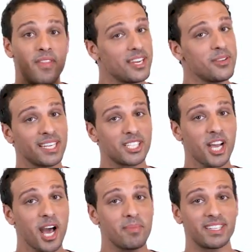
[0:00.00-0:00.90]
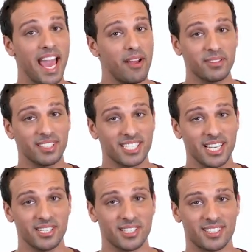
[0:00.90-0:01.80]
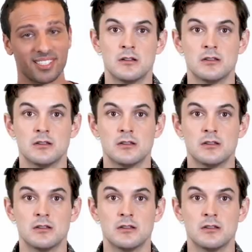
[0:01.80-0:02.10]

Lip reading: then you get a job and everything changes.